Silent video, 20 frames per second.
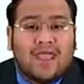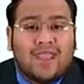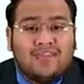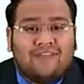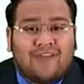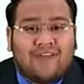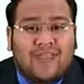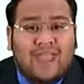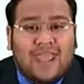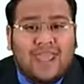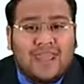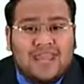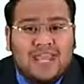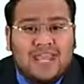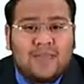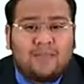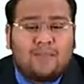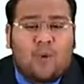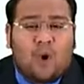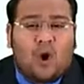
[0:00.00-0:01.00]
if
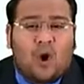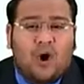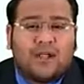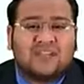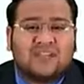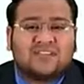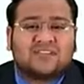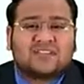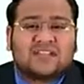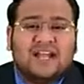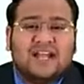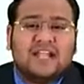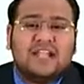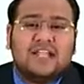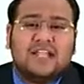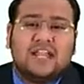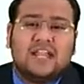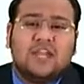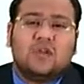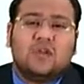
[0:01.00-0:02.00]
any point is
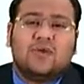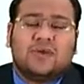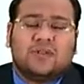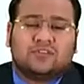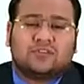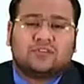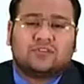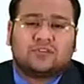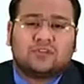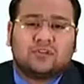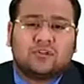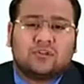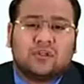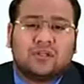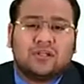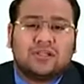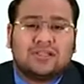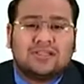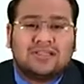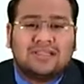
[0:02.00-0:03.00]
continuous,
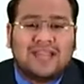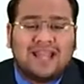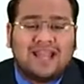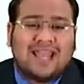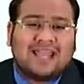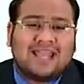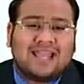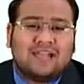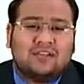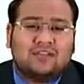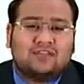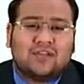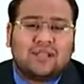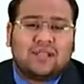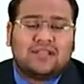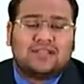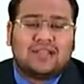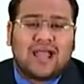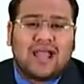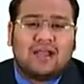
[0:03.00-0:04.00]
then I can
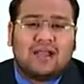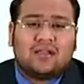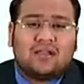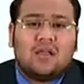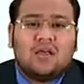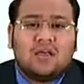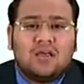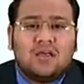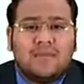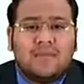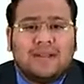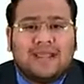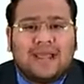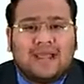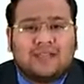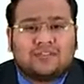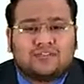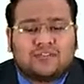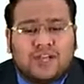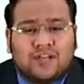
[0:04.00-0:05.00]
say that limit
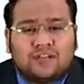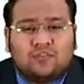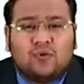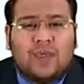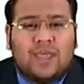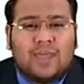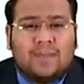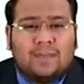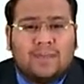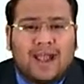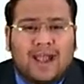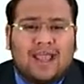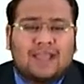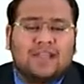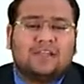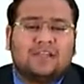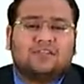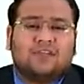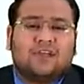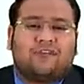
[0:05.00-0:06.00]
x tends to a
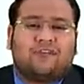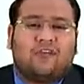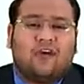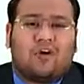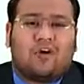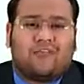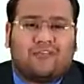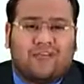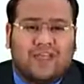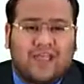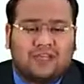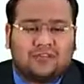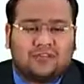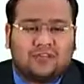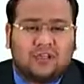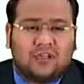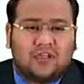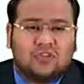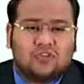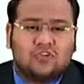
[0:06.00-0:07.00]
minus f of x
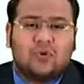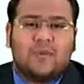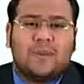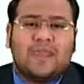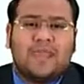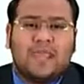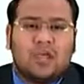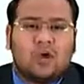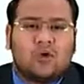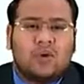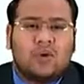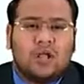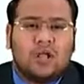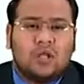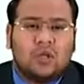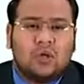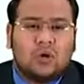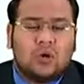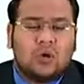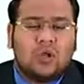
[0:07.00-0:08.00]
should be equal
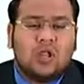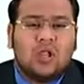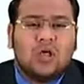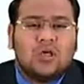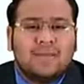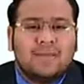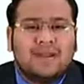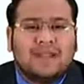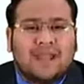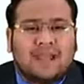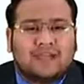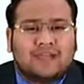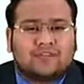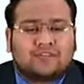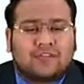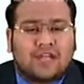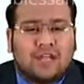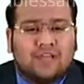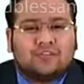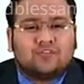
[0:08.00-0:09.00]
to limit x
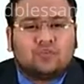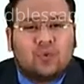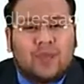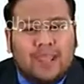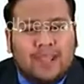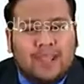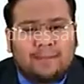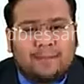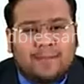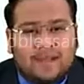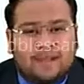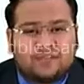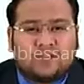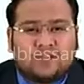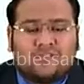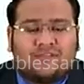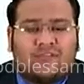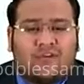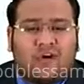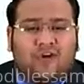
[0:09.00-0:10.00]
tends to a plus
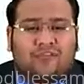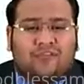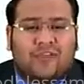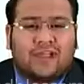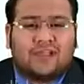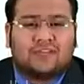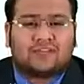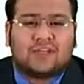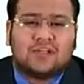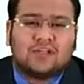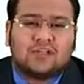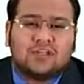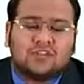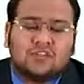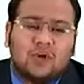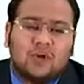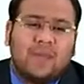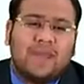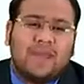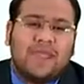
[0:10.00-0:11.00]
f of x
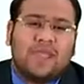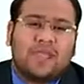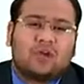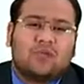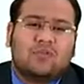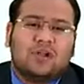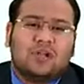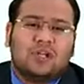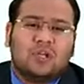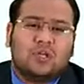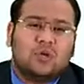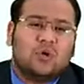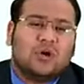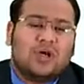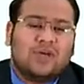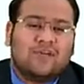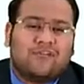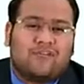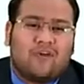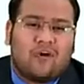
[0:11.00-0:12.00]
should be equal
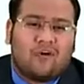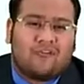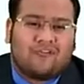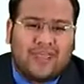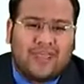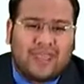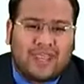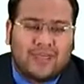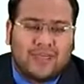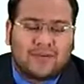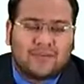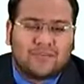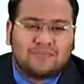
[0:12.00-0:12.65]
to f of e.